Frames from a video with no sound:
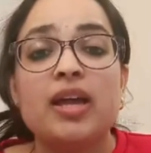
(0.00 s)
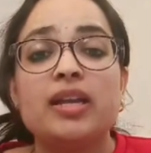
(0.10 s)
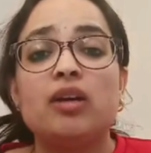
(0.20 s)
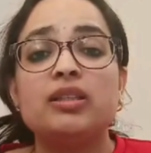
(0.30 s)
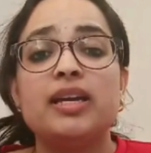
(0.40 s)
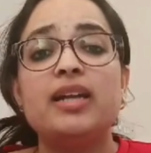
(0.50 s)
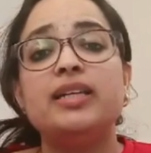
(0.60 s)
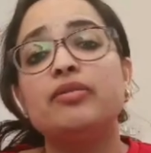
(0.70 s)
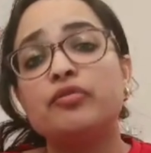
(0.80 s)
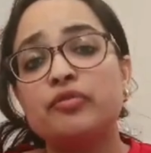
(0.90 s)
Now there are
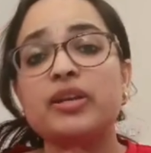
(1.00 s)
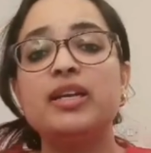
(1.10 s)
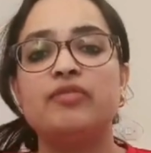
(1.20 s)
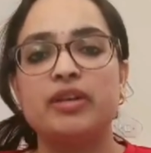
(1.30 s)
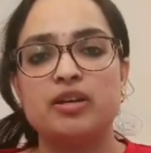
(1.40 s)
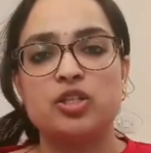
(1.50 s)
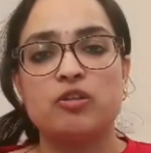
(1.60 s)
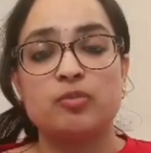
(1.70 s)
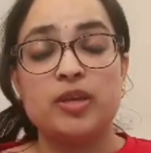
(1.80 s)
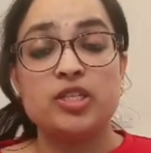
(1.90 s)
different figures of speech.